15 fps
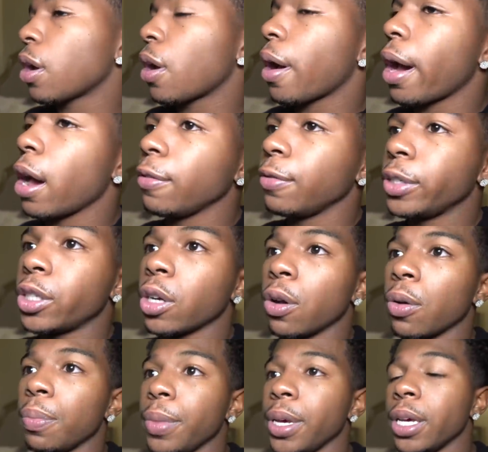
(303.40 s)
Alright, for
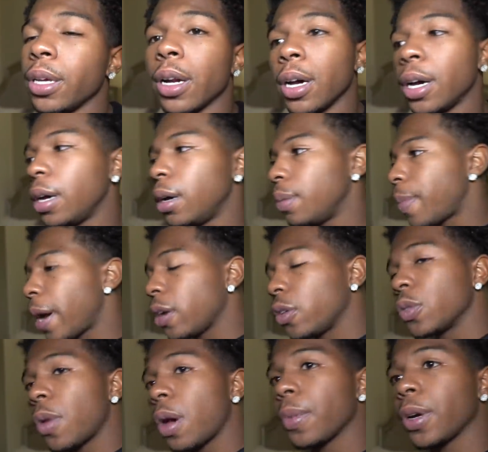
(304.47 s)
sure. Me and uh,
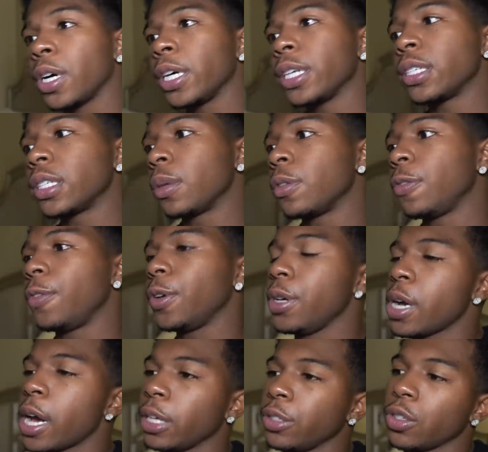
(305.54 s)
Michael's mom are cooking something for
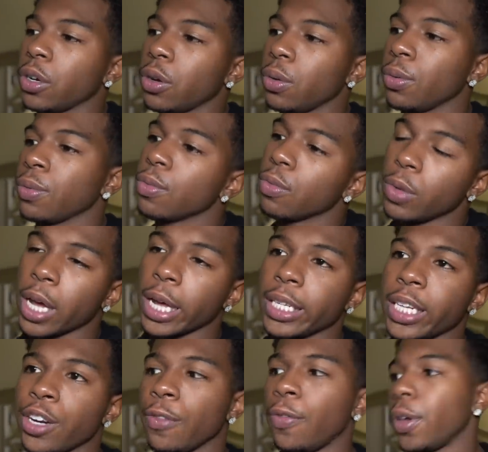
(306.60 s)
you guys, so we
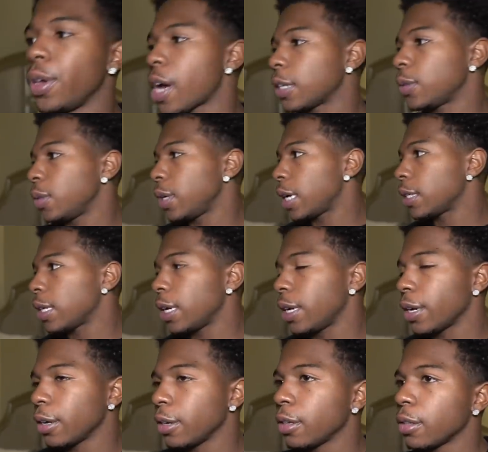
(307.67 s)
got dinner for you guys when you guys get here.